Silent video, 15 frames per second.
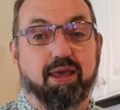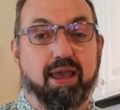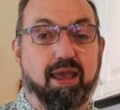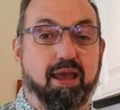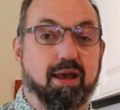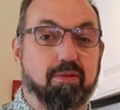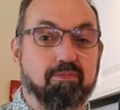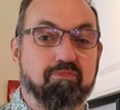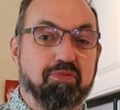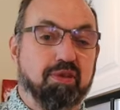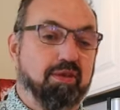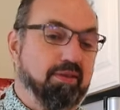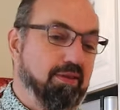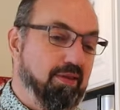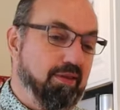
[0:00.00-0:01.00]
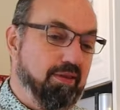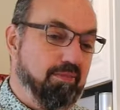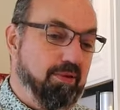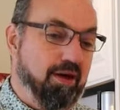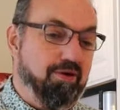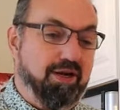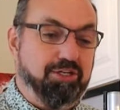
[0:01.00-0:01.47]
The ham, the, the
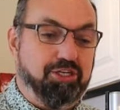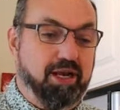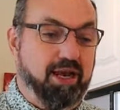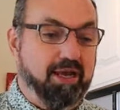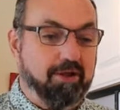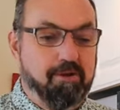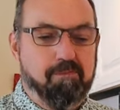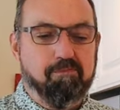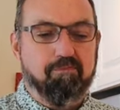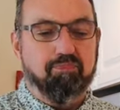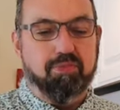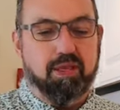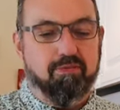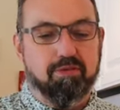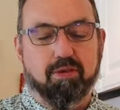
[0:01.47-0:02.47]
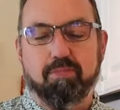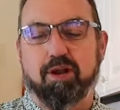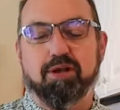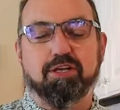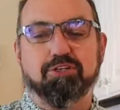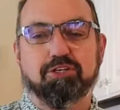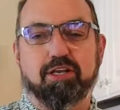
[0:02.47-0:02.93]
Monterey Jack, even the
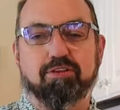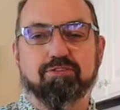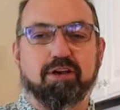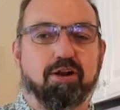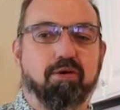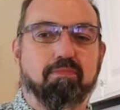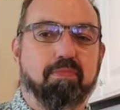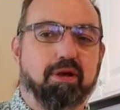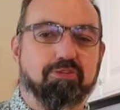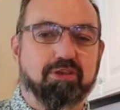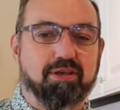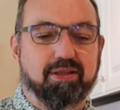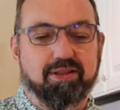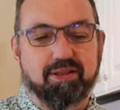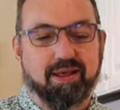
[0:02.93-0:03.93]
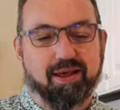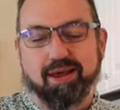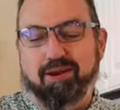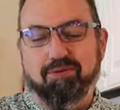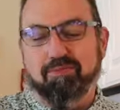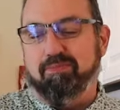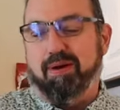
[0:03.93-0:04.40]
American cheese got all melty, and
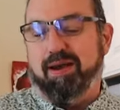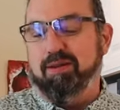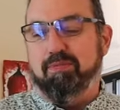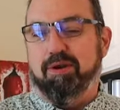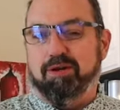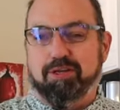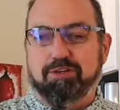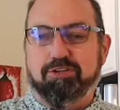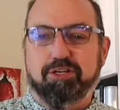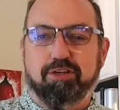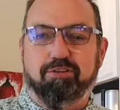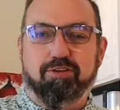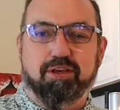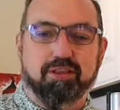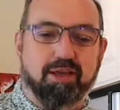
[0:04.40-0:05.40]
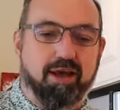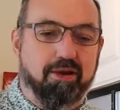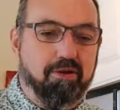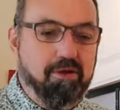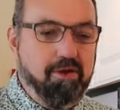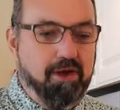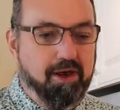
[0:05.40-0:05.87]
I don't mind American cheese like
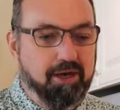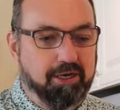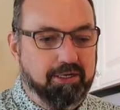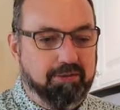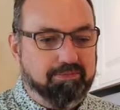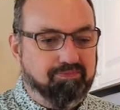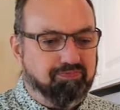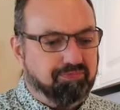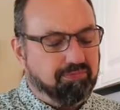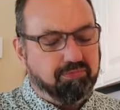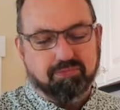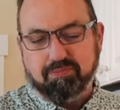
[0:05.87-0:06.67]
that. Um,